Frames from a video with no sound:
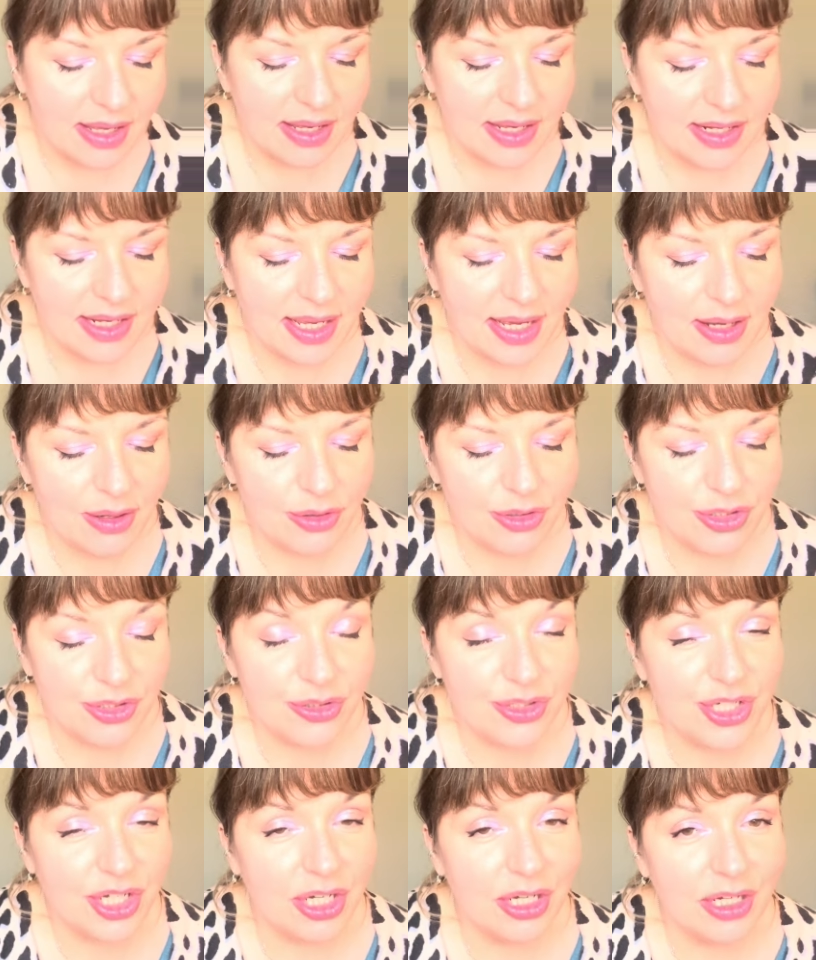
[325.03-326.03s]
Now,
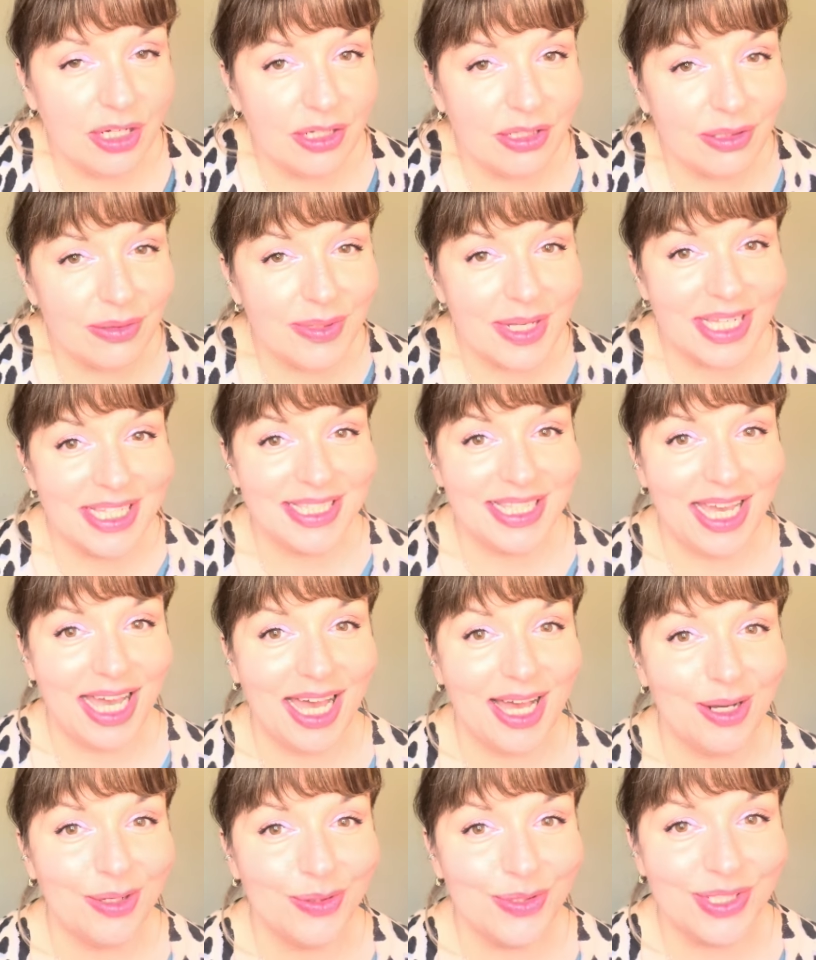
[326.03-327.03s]
Goutal is a
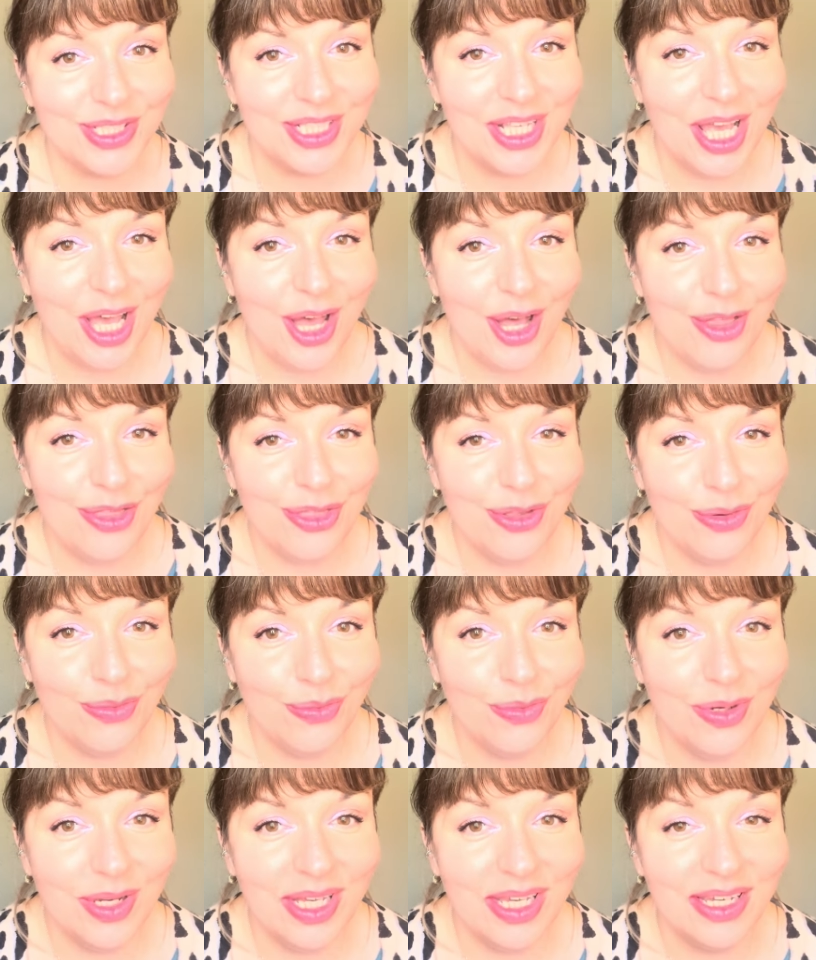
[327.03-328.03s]
house that
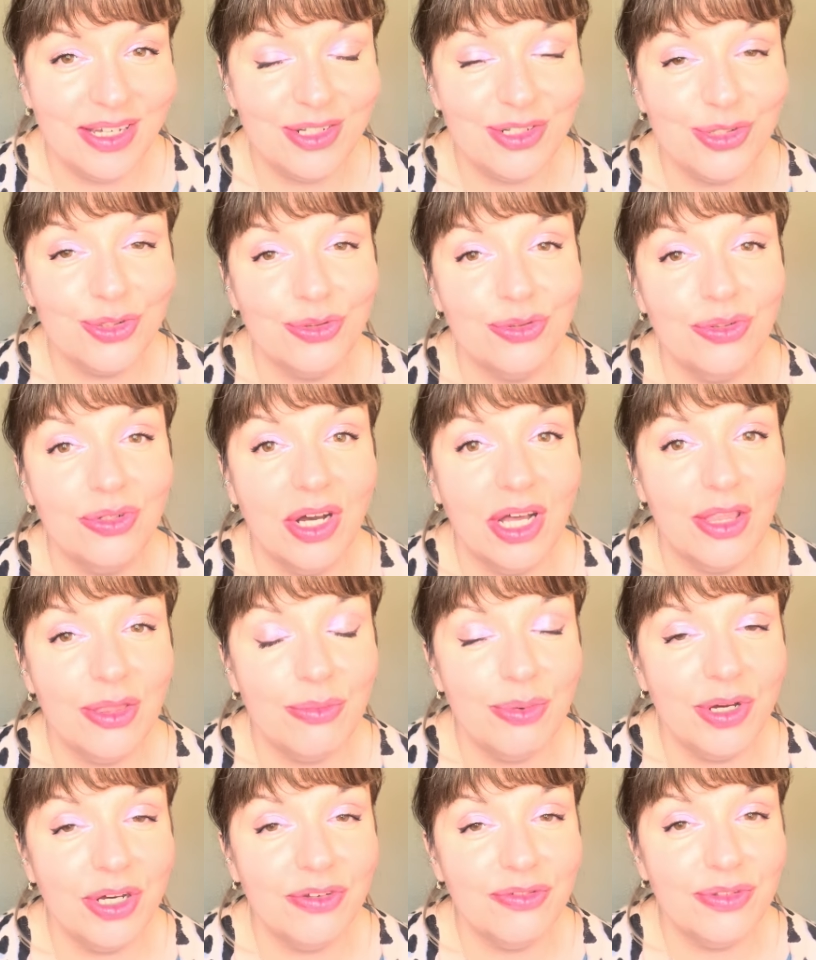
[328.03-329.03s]
we adore at the
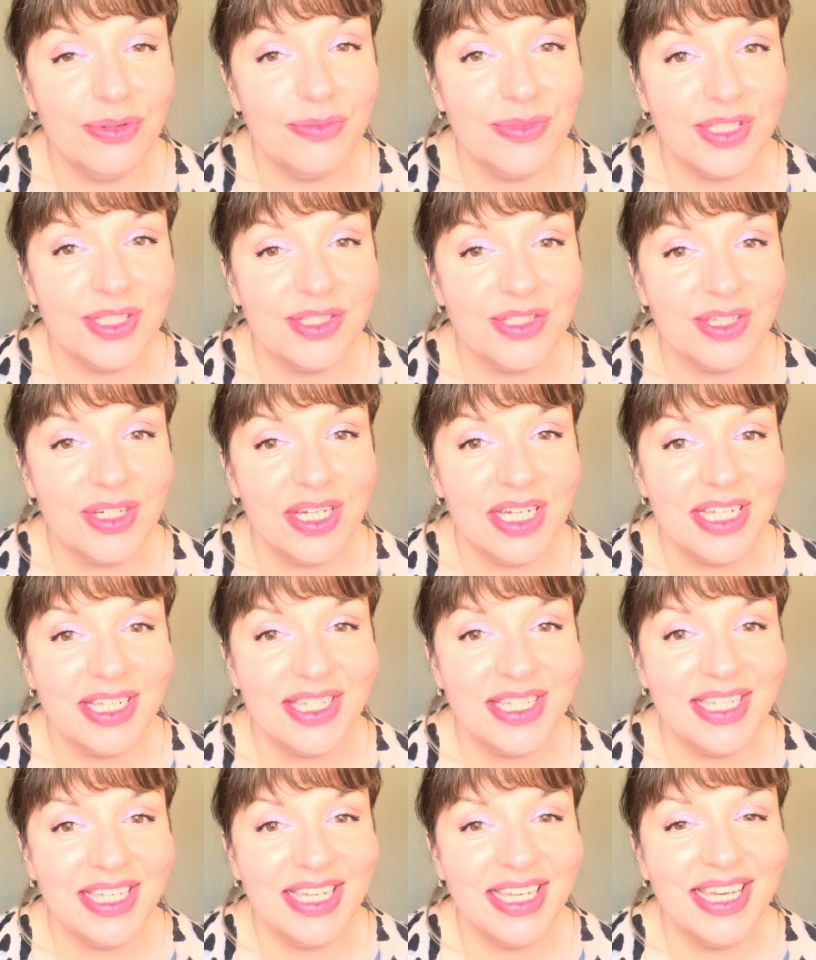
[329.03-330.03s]
Perfume
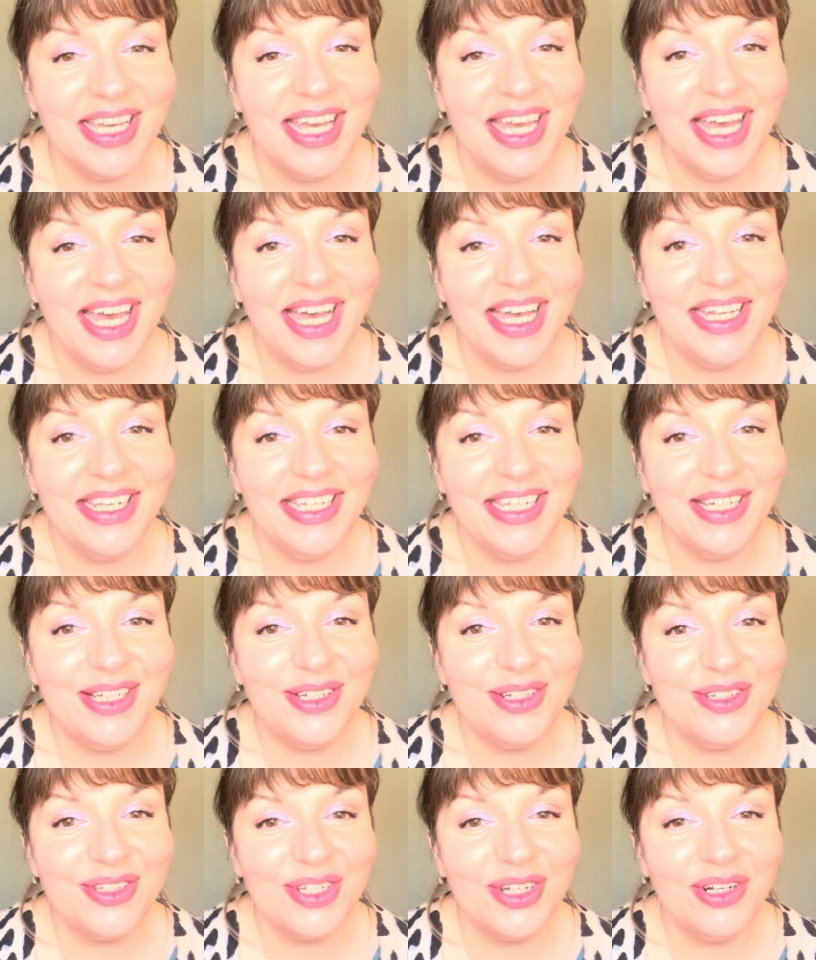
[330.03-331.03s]
Society. Anique
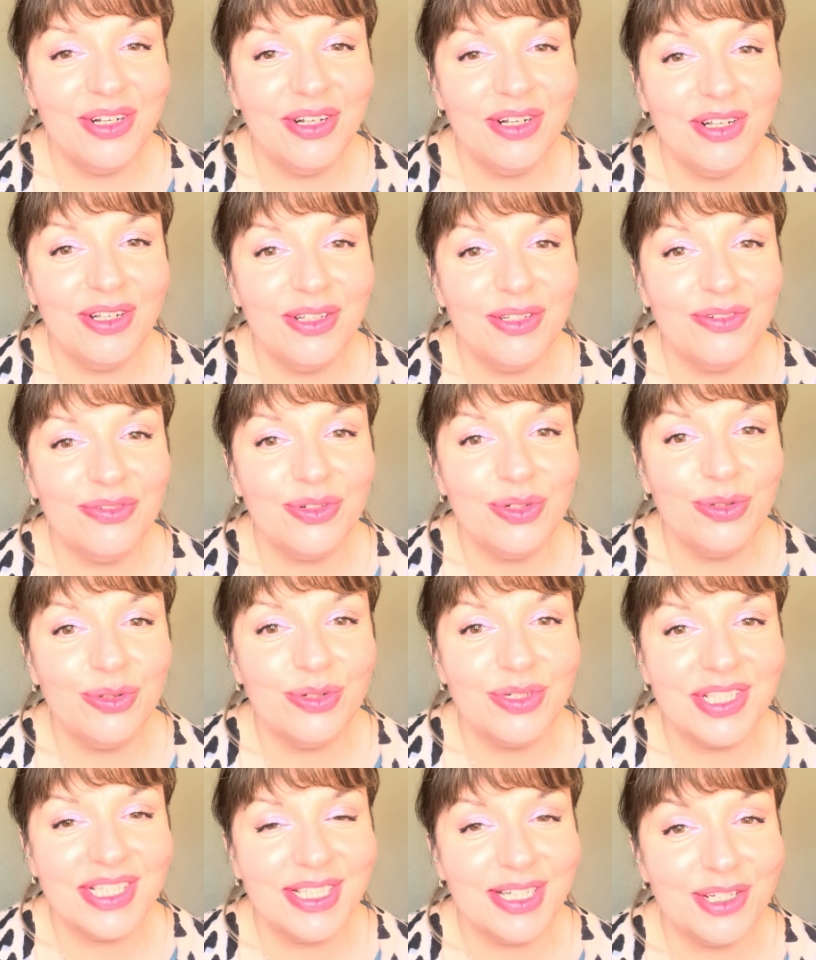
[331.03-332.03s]
Goutal, of
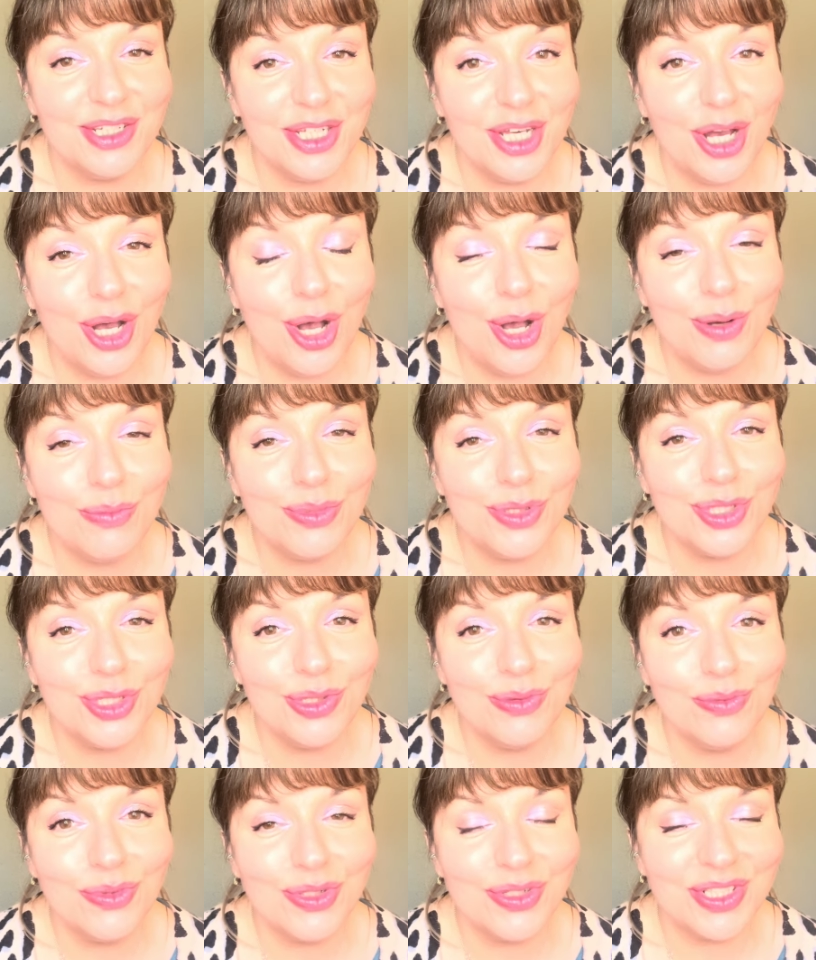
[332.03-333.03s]
course, set it up.
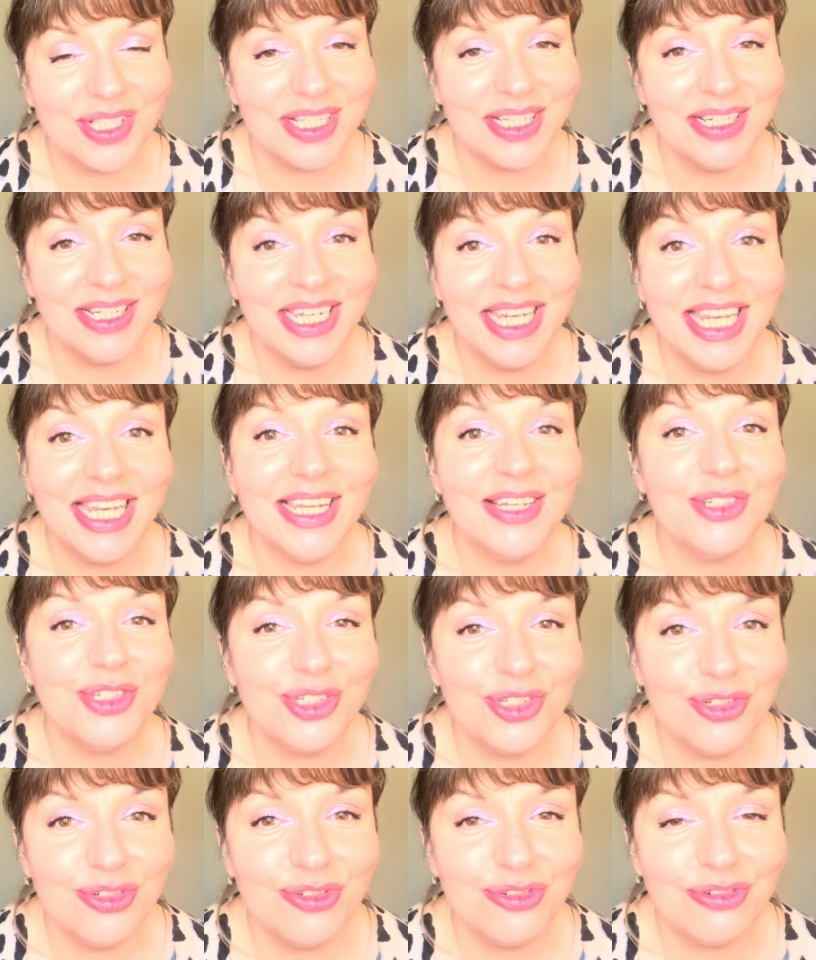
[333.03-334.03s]
She was
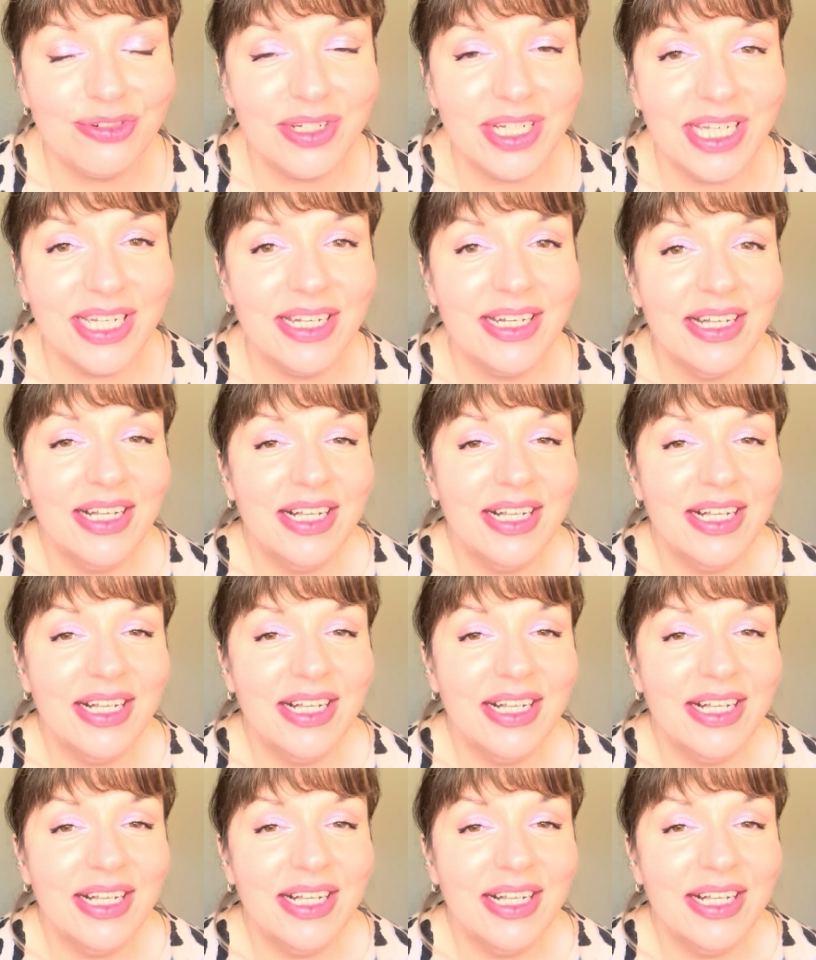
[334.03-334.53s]
legendary